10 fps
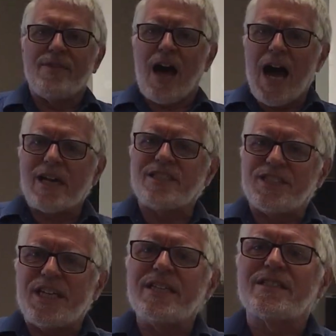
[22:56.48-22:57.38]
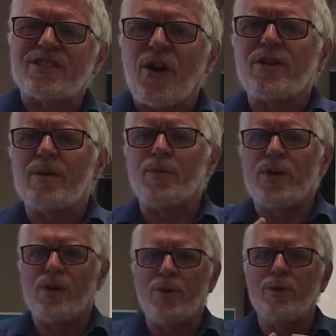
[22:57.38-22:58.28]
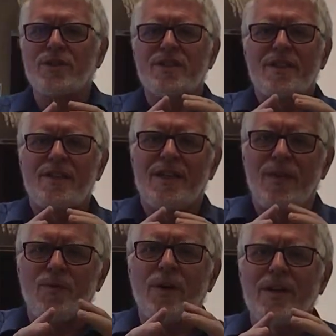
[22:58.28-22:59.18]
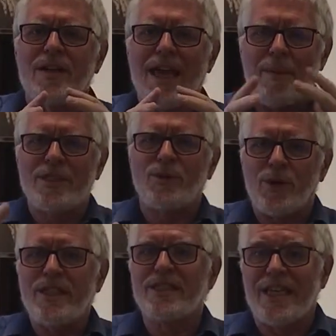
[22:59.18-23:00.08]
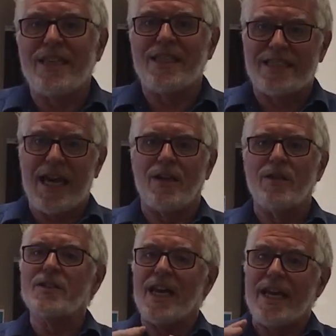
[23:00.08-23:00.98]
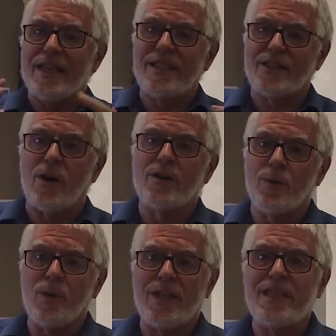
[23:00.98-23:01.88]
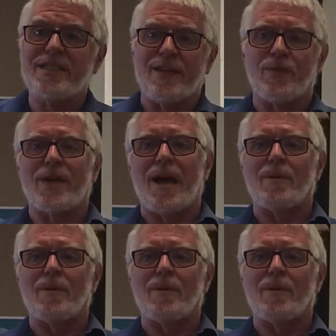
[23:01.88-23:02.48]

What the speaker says: The Hox genes start to produce different chemistries in the cells, and they start to release different